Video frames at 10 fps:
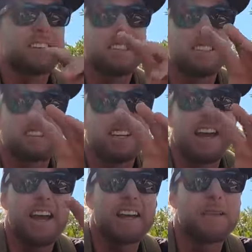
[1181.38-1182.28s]
Didn't
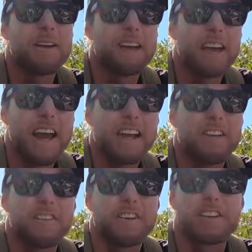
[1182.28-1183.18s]
see any
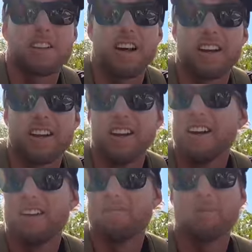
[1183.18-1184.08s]
any fish. Like,
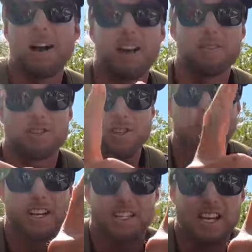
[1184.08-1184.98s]
I was
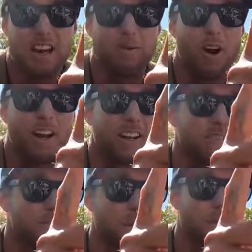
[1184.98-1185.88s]
shooting at sand
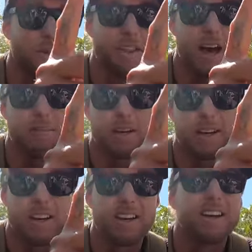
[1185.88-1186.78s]
whiting, probably that
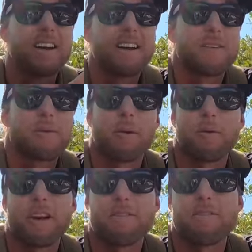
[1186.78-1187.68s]
big. Probably
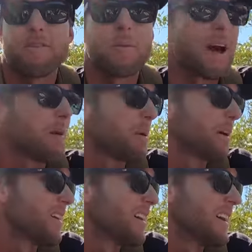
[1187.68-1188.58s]
wouldn't even fill me up.
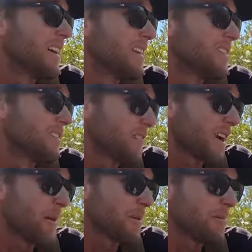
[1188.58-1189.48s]
A
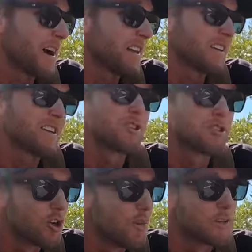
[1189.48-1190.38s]
couple of mullet,
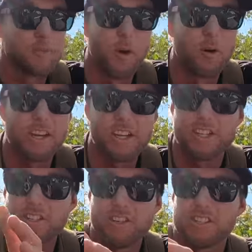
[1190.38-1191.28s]
super
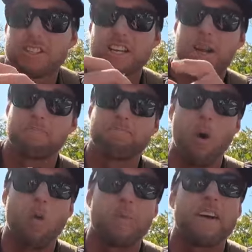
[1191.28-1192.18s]
spookish. As soon as you see them,
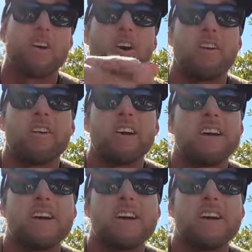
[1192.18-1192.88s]
boom, they're gone.